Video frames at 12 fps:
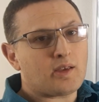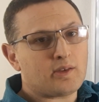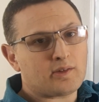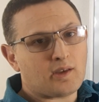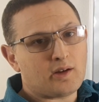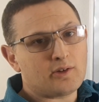
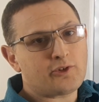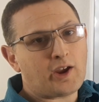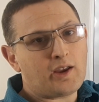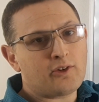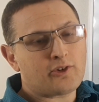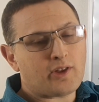is
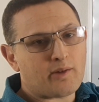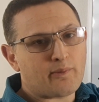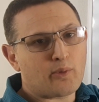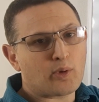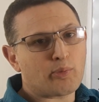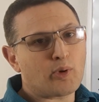unchanged at
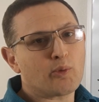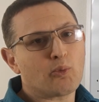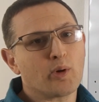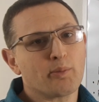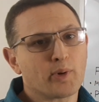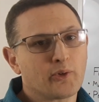
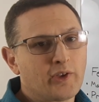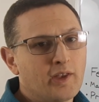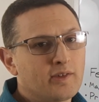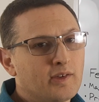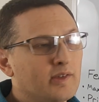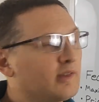
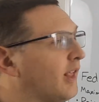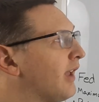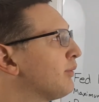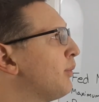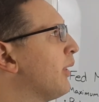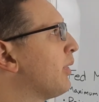4.1% since
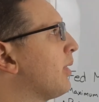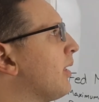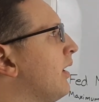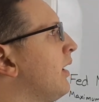last month,